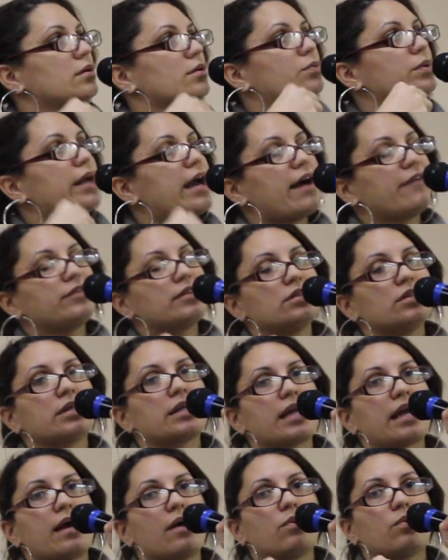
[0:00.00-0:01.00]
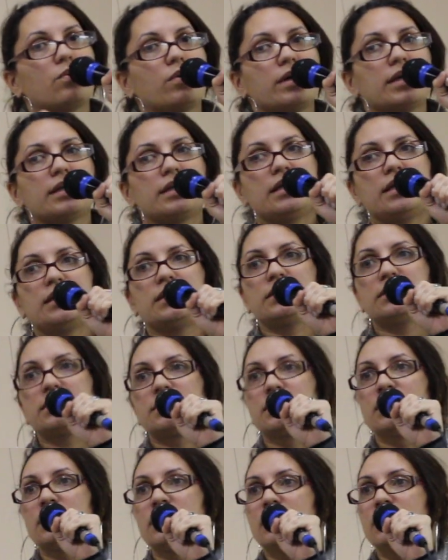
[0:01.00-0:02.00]
We have to look at what it
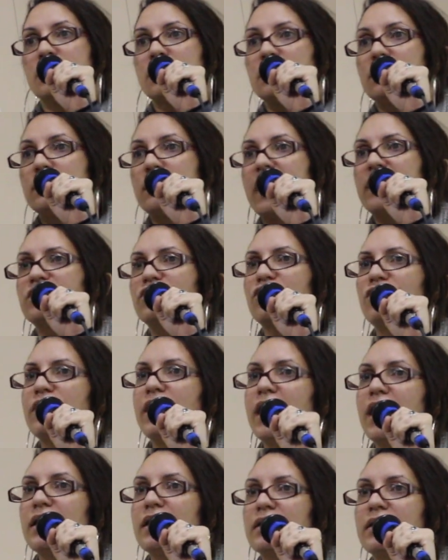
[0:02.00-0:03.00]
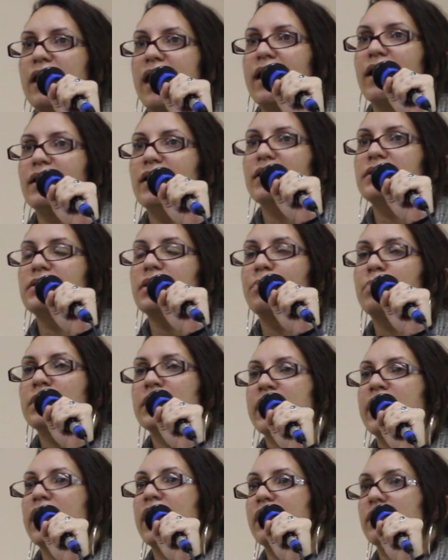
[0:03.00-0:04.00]
is that's creating that. It's a
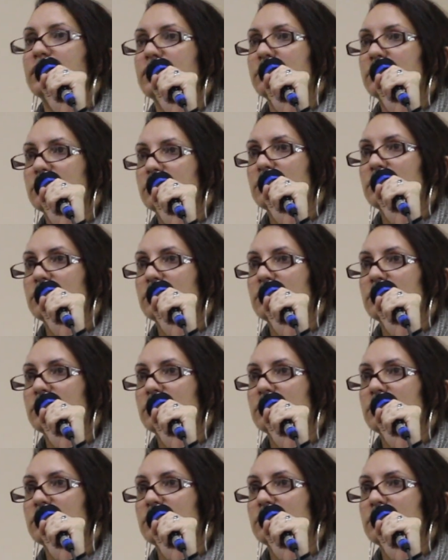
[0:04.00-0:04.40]
plan.